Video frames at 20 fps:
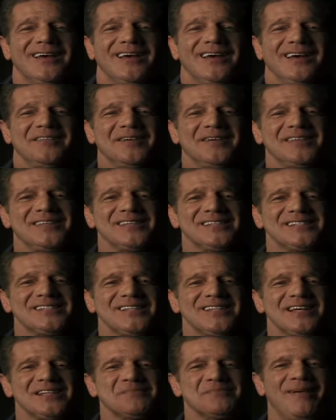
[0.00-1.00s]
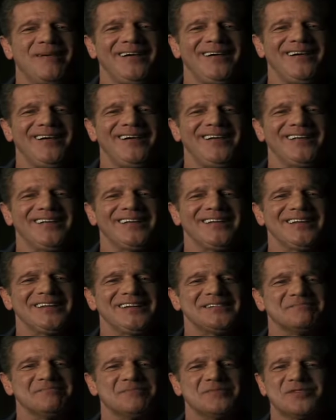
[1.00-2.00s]
with his Les Paul, and he'd
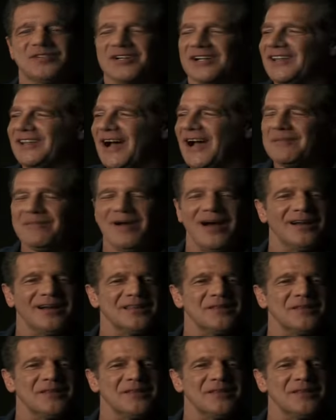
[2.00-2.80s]
climb out of the